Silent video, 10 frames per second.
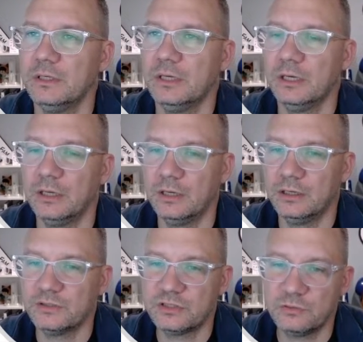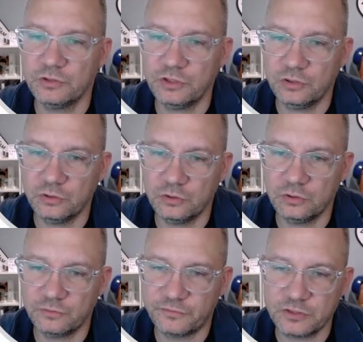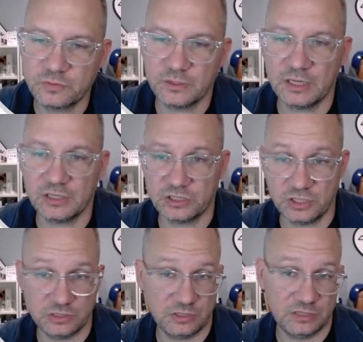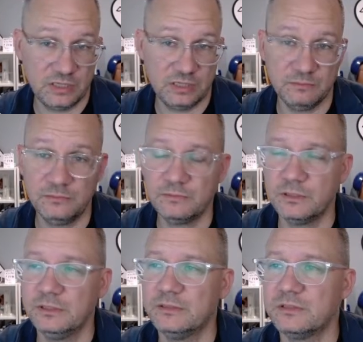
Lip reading: So we'll do, first we got to change its name, right?